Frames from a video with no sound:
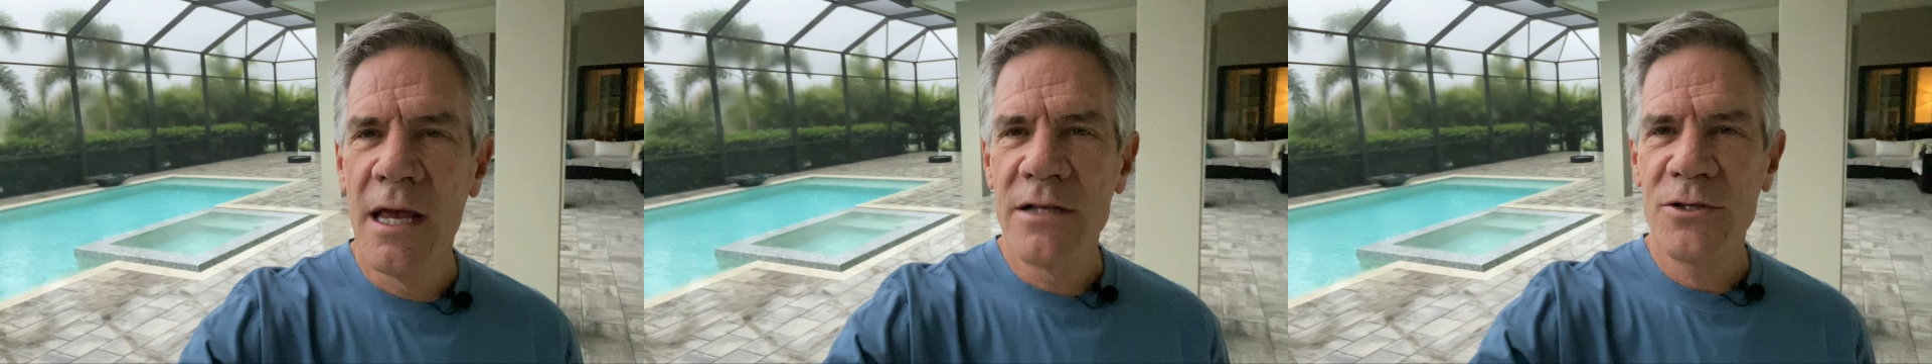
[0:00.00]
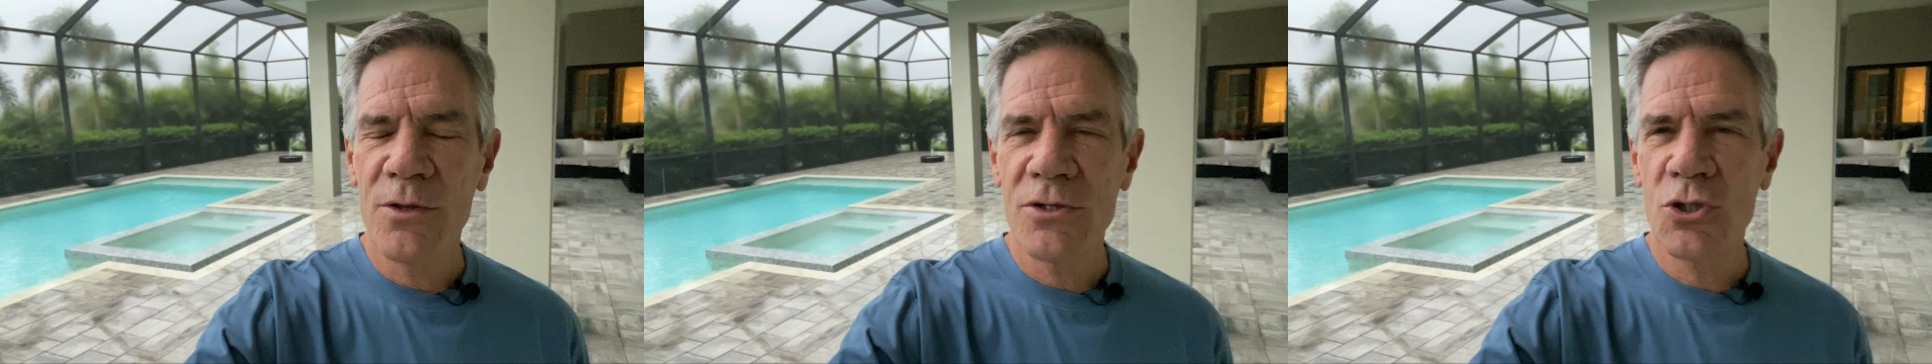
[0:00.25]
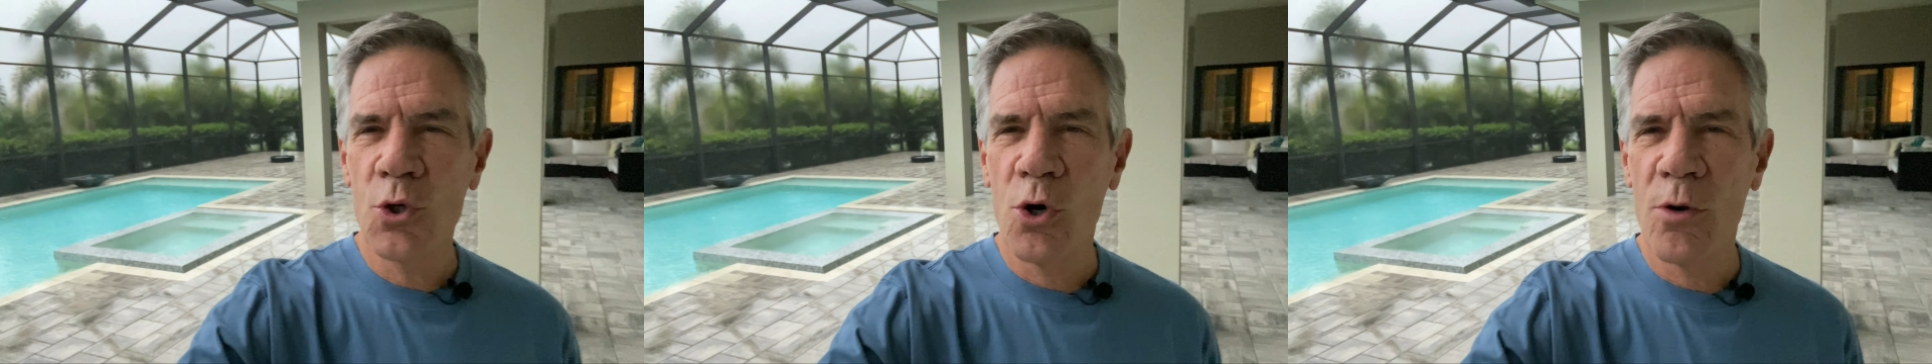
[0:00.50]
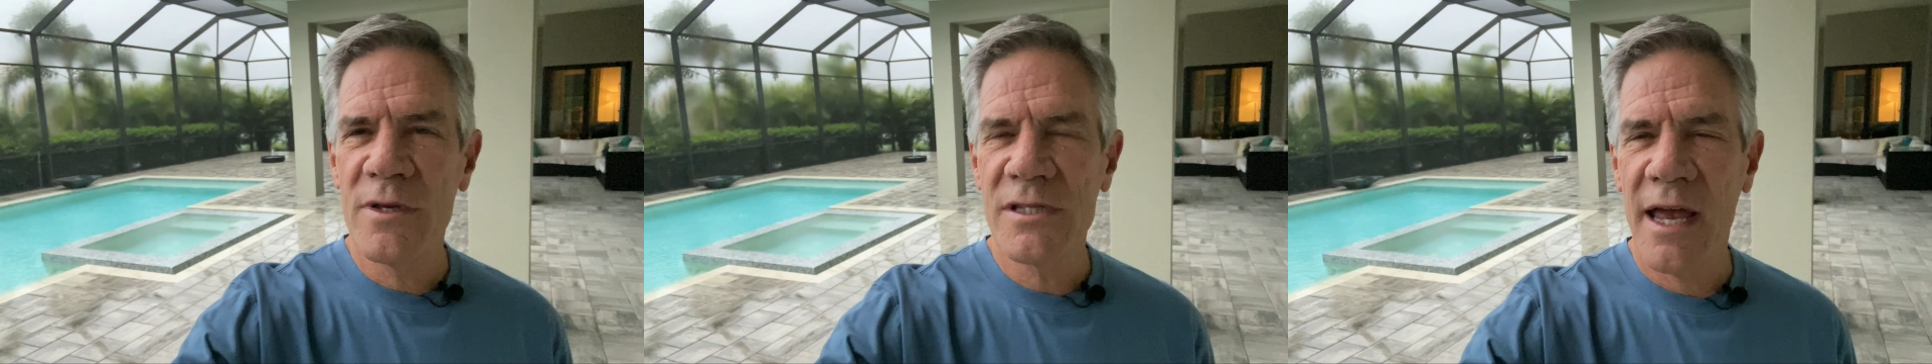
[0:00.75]
So the
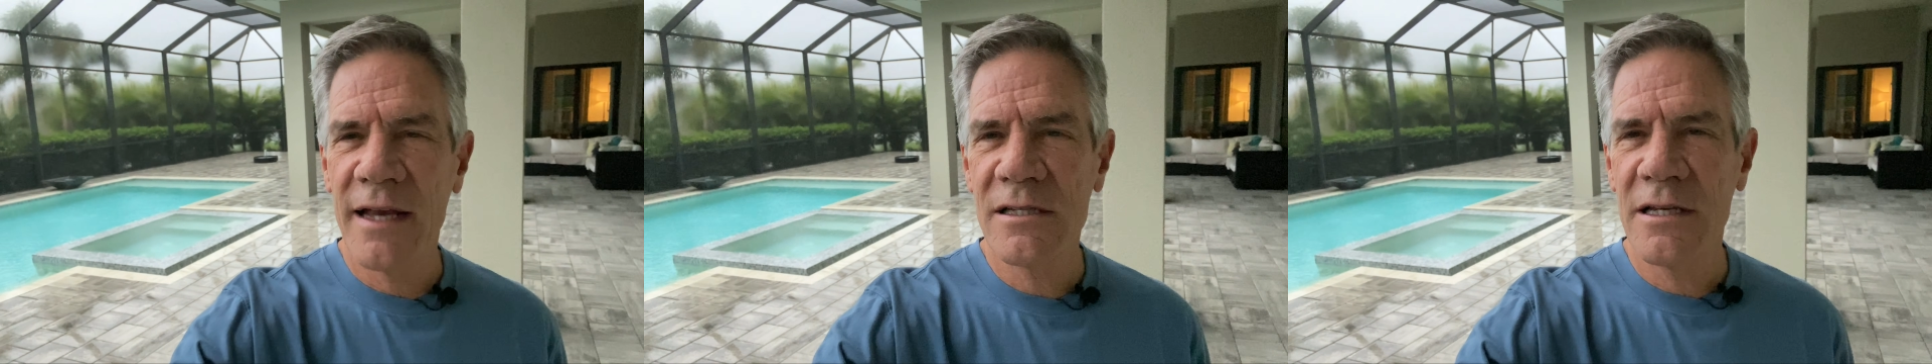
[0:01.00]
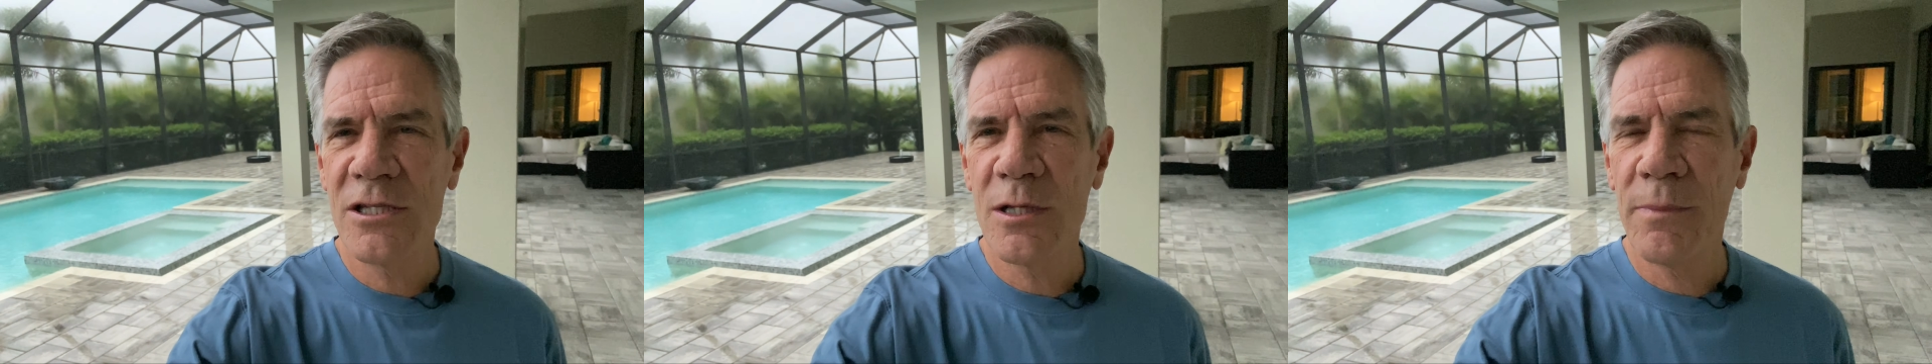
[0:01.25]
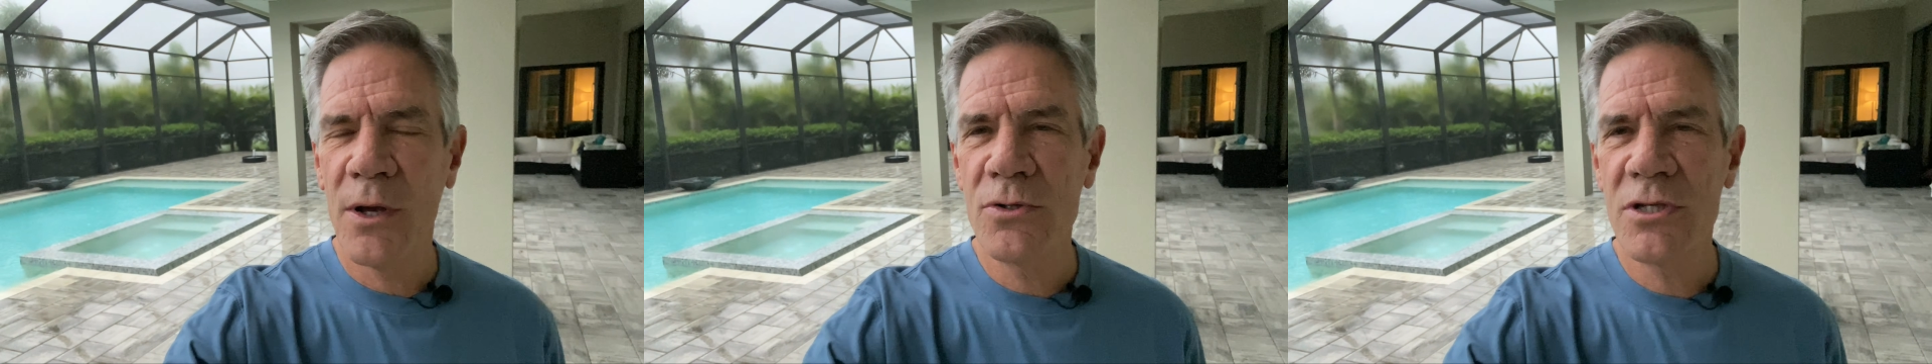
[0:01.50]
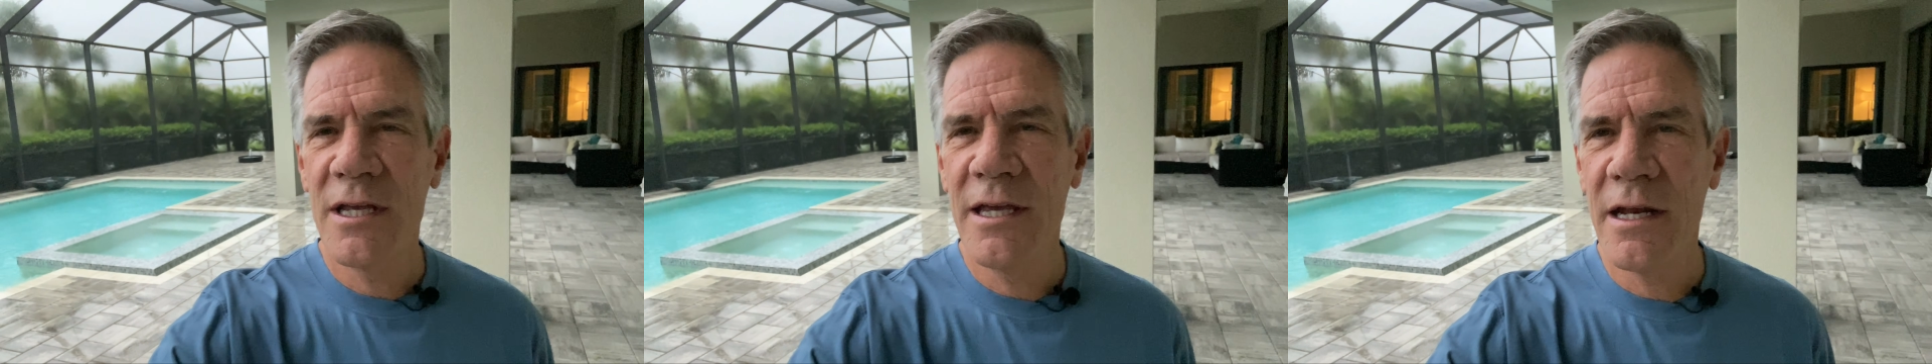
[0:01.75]
storm is actually
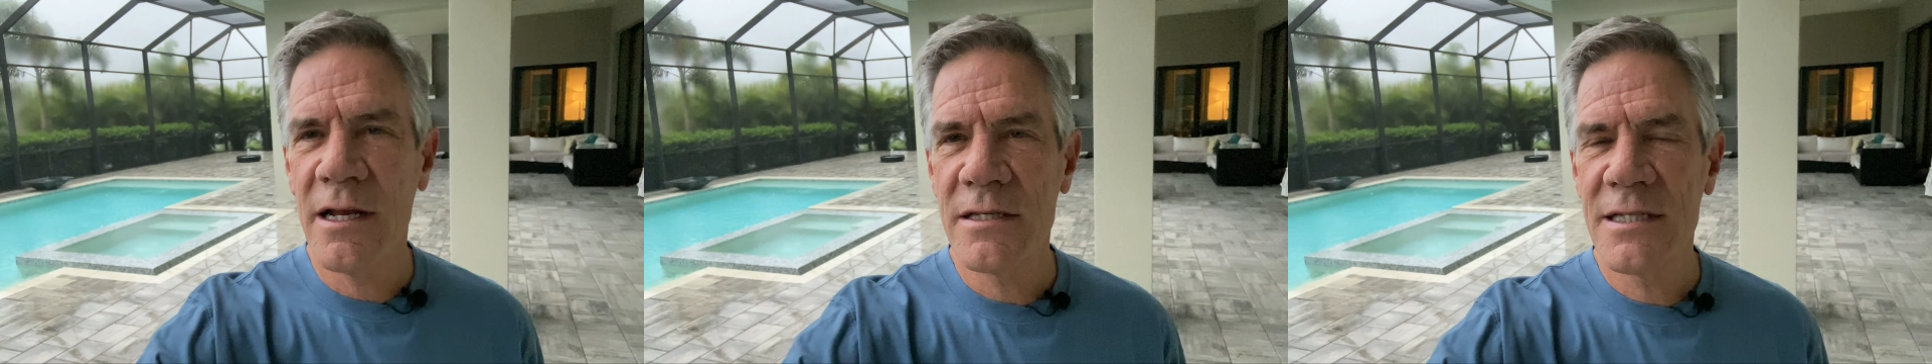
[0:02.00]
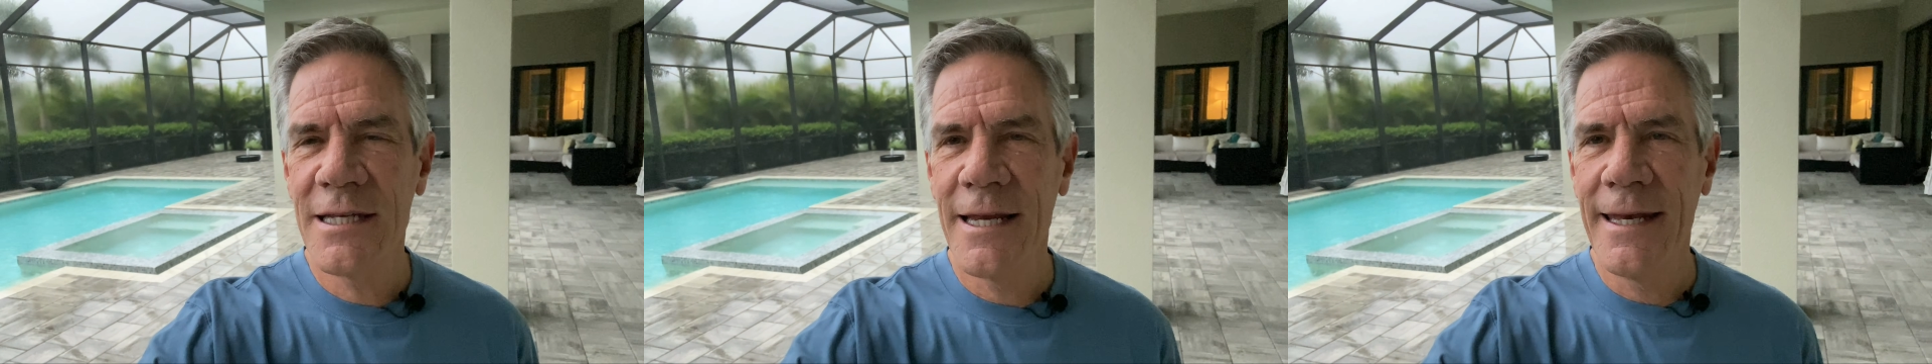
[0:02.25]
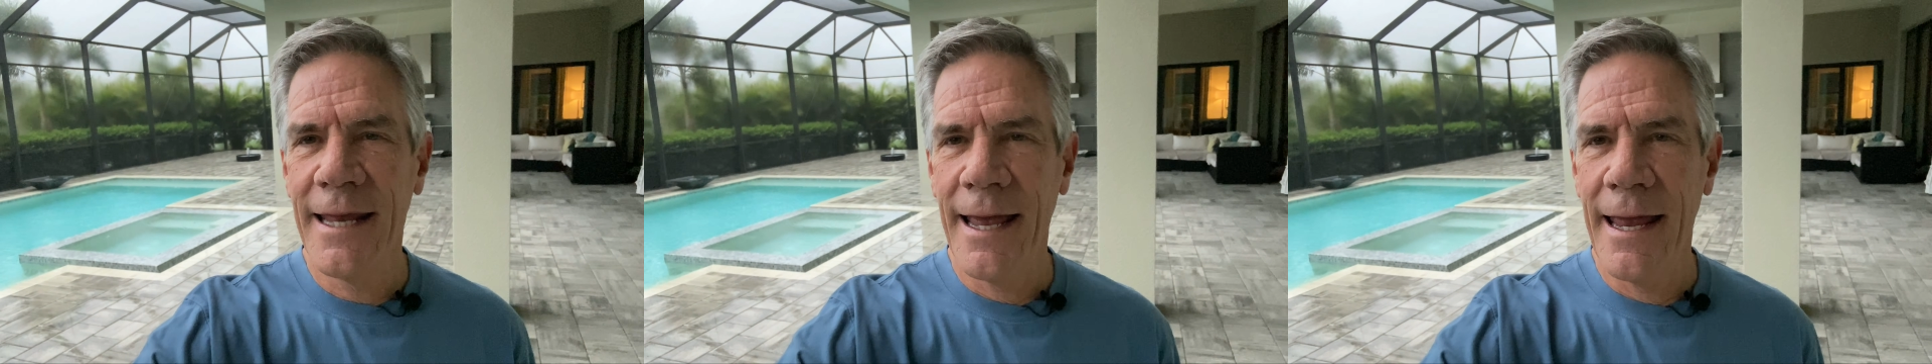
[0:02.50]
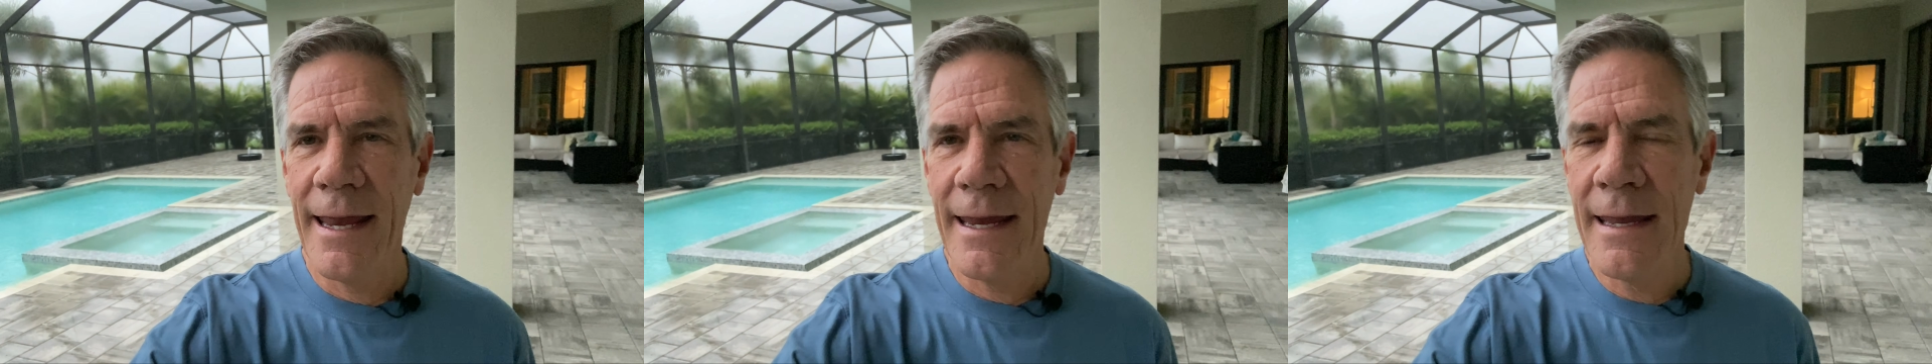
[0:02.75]
supposed to hit us
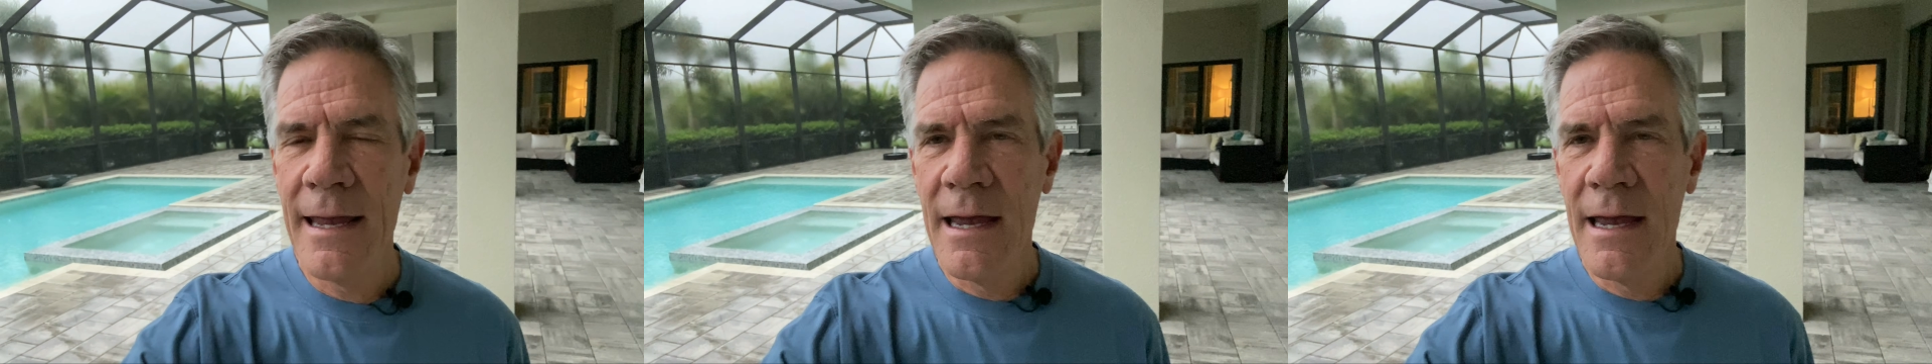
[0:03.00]
today